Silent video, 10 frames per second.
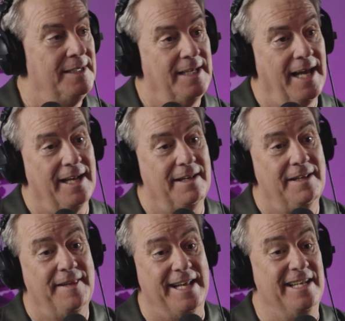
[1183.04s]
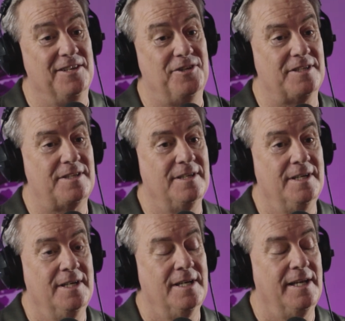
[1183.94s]
And they didn't just
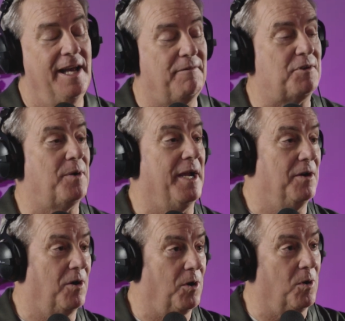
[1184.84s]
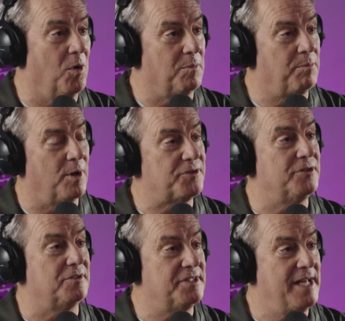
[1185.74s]
infiltrate her own
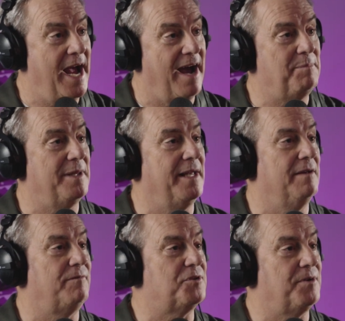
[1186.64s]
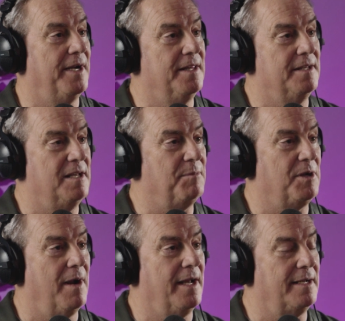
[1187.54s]
personal staff, but they infiltrated the
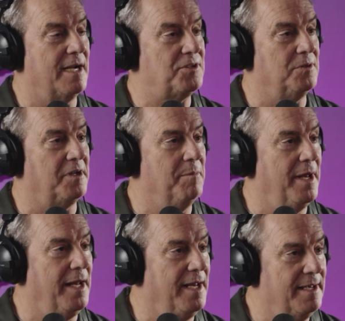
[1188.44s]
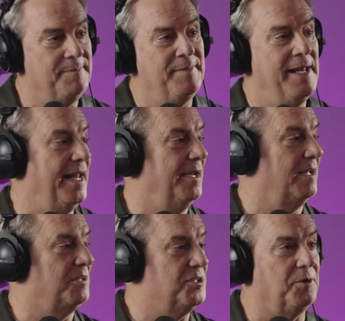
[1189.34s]
Democratic National Committee and an
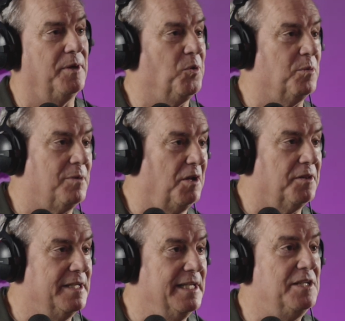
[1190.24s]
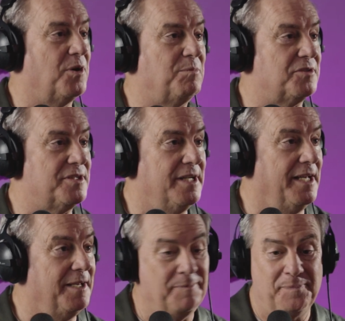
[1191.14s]
auxiliary group called the DCCC,